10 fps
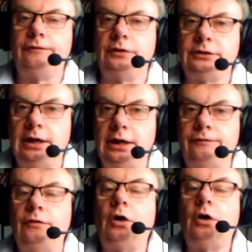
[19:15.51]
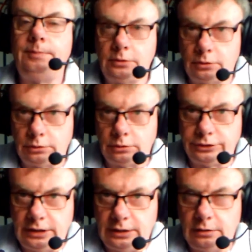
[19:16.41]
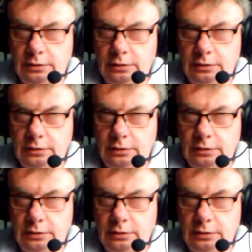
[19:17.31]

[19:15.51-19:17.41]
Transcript: If it's F uppercase